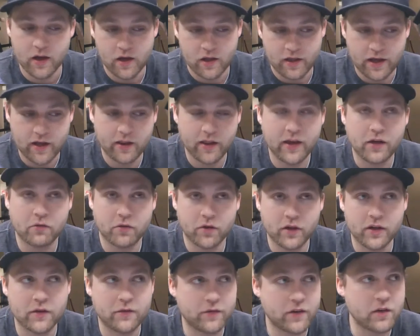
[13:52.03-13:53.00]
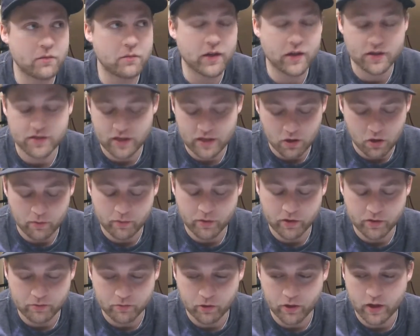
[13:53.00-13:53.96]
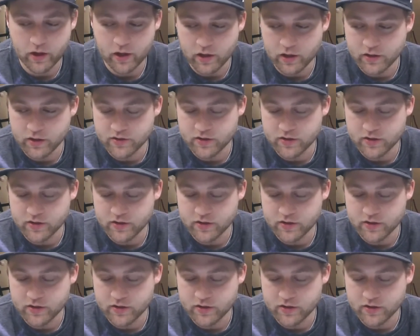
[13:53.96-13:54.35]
And that like really defeated me because I know I'm a good player.